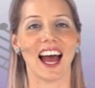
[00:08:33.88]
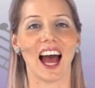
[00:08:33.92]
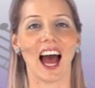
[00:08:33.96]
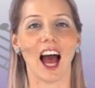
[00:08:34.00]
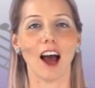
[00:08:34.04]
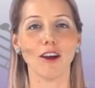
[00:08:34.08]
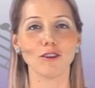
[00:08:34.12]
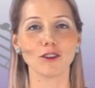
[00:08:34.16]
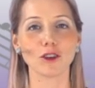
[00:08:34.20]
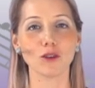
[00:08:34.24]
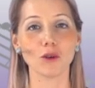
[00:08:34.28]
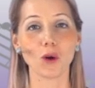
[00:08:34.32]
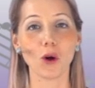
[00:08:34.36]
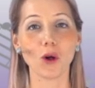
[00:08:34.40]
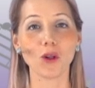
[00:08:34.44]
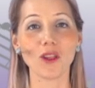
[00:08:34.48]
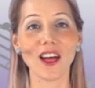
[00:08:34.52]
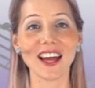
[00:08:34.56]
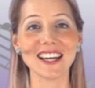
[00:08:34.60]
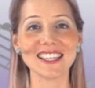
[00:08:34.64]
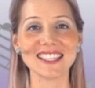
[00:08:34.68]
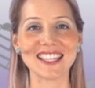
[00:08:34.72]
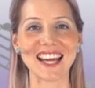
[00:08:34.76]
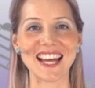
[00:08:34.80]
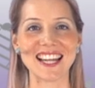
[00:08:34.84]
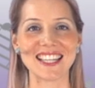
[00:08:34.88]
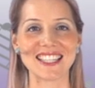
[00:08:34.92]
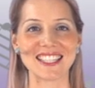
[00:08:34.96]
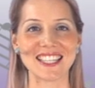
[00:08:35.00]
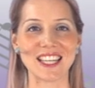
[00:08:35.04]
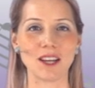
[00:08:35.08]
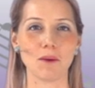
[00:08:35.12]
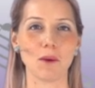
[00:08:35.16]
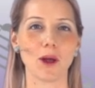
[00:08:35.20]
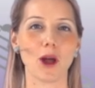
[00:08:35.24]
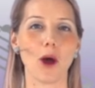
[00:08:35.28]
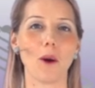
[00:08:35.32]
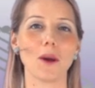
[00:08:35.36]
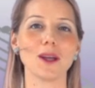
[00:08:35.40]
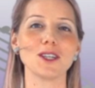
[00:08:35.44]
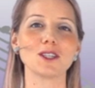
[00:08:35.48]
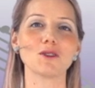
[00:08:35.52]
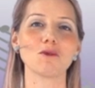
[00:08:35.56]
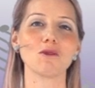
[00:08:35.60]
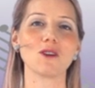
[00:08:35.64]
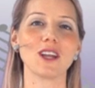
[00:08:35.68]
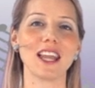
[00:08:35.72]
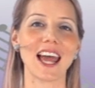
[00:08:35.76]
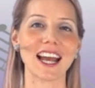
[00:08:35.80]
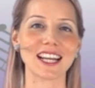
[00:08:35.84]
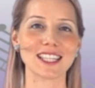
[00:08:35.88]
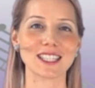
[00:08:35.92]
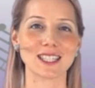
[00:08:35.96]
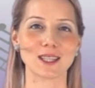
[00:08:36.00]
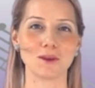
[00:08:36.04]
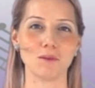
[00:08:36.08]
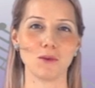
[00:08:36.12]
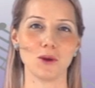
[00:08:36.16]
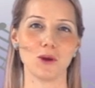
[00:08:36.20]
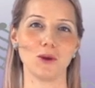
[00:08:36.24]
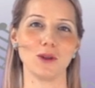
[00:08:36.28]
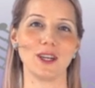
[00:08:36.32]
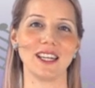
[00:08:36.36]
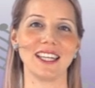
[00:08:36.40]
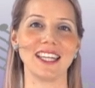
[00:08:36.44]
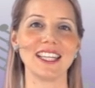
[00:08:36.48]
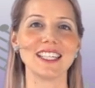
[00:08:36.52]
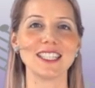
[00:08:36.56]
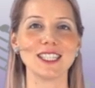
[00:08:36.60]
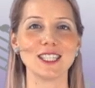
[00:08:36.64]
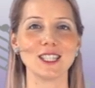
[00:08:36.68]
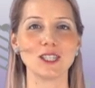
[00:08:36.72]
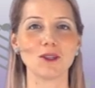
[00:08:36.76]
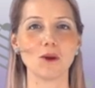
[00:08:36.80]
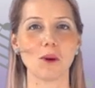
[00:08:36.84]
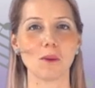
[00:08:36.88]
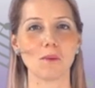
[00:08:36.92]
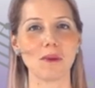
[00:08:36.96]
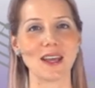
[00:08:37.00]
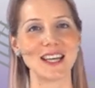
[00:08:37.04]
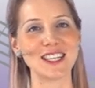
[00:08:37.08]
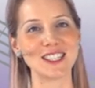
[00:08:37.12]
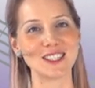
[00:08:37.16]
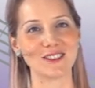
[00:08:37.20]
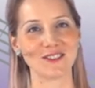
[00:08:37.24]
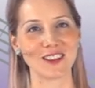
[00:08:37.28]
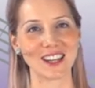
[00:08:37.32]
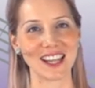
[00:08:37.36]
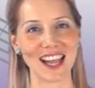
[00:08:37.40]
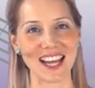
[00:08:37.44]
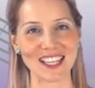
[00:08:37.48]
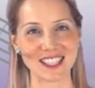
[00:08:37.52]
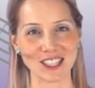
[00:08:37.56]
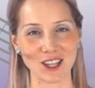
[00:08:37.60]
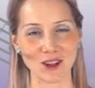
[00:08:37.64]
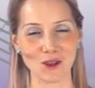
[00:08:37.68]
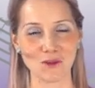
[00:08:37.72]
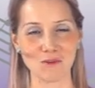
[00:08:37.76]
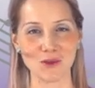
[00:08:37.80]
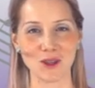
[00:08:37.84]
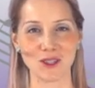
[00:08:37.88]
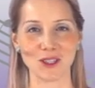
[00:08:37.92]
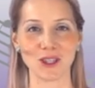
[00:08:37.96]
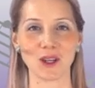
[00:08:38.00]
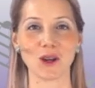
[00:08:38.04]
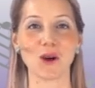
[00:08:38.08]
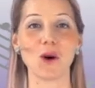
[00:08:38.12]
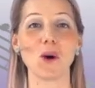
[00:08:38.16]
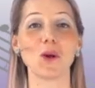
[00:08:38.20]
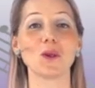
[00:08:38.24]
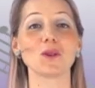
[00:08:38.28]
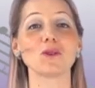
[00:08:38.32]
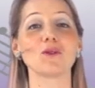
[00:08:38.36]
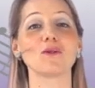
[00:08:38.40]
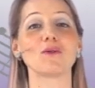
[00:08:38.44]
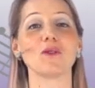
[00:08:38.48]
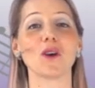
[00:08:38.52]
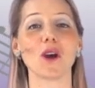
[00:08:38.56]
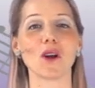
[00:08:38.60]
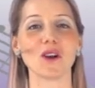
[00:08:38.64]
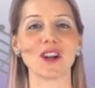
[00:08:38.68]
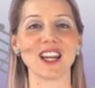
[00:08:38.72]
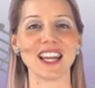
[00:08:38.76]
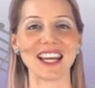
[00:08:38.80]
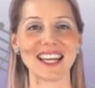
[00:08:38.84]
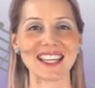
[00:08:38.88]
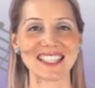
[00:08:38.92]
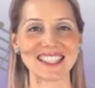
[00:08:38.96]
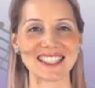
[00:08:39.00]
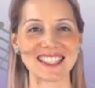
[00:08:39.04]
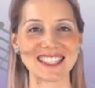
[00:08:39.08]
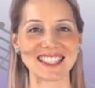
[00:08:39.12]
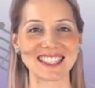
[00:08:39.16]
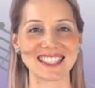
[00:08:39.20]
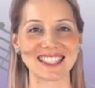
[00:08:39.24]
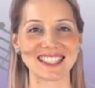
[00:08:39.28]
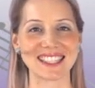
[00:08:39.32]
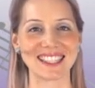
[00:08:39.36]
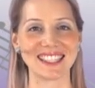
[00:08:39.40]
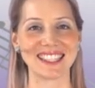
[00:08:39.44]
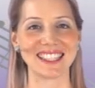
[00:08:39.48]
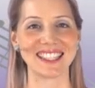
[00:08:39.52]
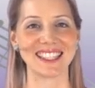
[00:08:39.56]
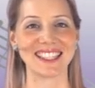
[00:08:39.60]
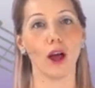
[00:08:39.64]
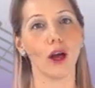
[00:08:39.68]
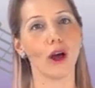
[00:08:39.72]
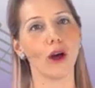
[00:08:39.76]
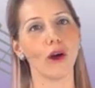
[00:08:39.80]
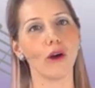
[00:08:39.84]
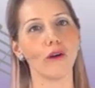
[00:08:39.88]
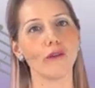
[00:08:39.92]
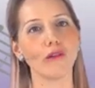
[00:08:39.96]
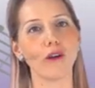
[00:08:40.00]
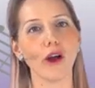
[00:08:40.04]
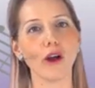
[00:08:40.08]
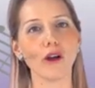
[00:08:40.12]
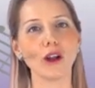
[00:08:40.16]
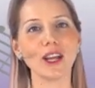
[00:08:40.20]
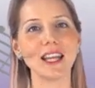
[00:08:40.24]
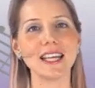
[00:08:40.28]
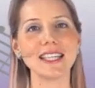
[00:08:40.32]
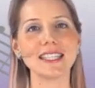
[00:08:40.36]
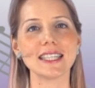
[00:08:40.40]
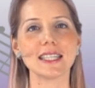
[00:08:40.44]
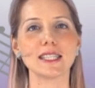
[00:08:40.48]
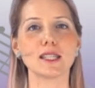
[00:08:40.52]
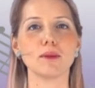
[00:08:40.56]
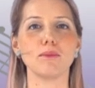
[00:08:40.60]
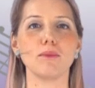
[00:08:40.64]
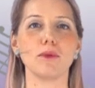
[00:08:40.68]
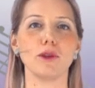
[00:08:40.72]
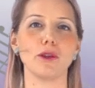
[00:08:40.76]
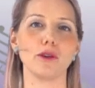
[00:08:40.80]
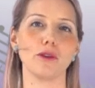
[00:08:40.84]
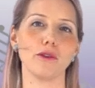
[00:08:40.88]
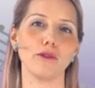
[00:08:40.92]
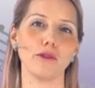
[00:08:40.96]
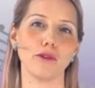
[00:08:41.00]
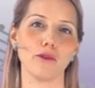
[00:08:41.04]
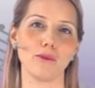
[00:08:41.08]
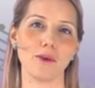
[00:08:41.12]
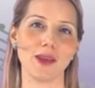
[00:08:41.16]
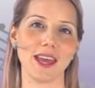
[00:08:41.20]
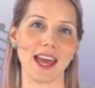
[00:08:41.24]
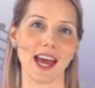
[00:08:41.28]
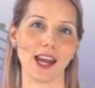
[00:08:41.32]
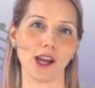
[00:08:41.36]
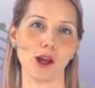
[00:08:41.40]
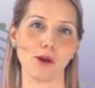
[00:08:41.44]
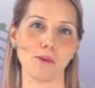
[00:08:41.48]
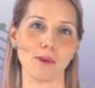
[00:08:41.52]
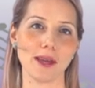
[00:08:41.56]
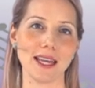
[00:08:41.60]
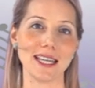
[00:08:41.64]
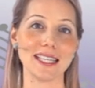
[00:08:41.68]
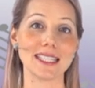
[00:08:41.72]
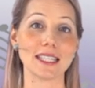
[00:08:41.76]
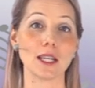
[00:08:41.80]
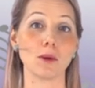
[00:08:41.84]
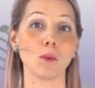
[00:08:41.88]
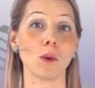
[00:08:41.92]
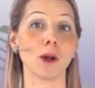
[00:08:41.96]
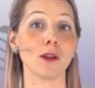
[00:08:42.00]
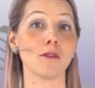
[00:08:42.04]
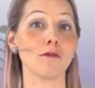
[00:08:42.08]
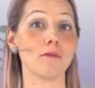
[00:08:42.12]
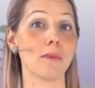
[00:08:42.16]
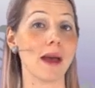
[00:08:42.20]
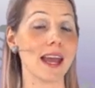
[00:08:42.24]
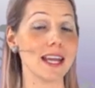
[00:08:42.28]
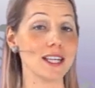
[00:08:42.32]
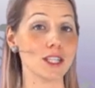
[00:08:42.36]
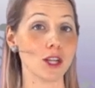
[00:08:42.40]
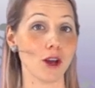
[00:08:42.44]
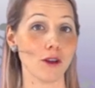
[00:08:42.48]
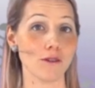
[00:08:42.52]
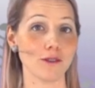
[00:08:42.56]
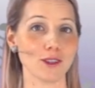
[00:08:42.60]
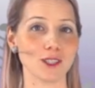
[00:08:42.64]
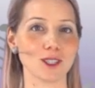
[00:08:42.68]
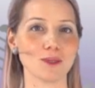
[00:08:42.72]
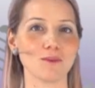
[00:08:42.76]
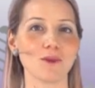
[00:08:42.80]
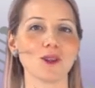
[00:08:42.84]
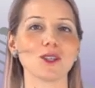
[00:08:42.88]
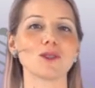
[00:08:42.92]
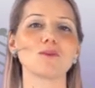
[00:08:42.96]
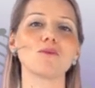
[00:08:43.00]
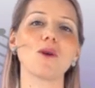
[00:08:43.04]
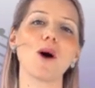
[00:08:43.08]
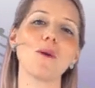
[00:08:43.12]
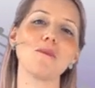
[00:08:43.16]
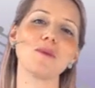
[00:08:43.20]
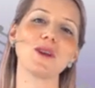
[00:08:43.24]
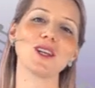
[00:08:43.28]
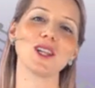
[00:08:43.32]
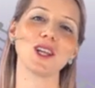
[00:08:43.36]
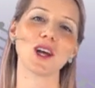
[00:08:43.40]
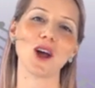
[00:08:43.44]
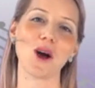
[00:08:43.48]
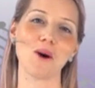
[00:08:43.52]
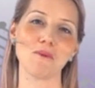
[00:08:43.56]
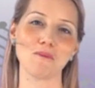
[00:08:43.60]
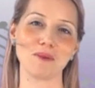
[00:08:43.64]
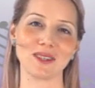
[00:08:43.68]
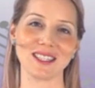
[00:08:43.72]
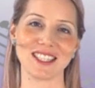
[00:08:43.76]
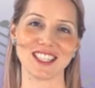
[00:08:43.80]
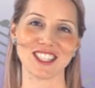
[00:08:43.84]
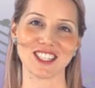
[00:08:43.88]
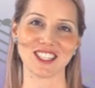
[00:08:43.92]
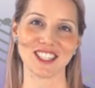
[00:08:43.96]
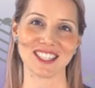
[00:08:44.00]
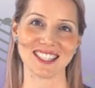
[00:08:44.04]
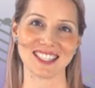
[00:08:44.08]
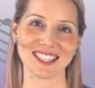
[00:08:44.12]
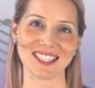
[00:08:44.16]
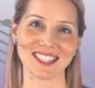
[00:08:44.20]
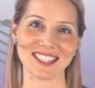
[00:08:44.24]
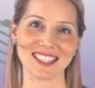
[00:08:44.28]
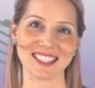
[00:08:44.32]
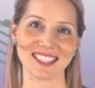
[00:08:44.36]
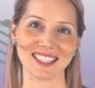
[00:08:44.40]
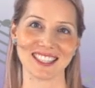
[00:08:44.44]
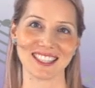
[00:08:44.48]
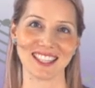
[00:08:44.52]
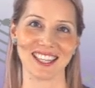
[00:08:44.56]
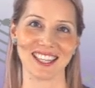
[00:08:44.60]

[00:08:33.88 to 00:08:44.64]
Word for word: After all that dancing, we're going to relax the mood and listen to a piece of classical music called Für Elise. Für Elise is a beautiful piano piece and one of Beethoven's most popular compositions.